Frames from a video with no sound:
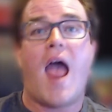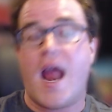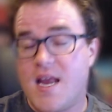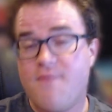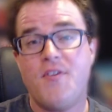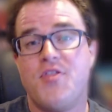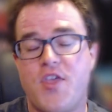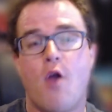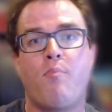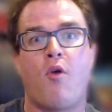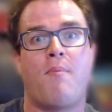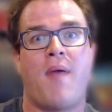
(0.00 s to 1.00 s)
and even
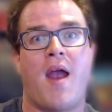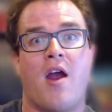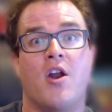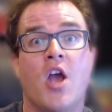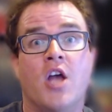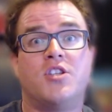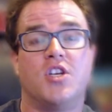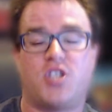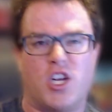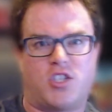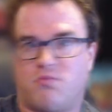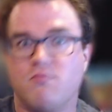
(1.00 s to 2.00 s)
they're prepared to
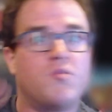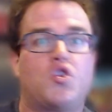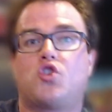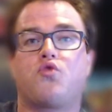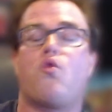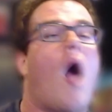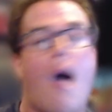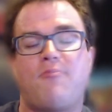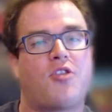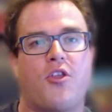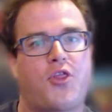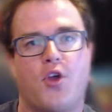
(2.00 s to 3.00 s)
just
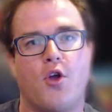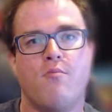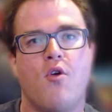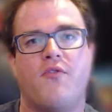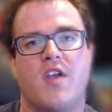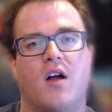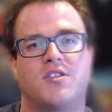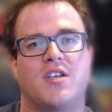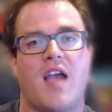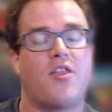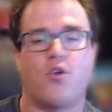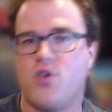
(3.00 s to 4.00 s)
drop the third movie altogether,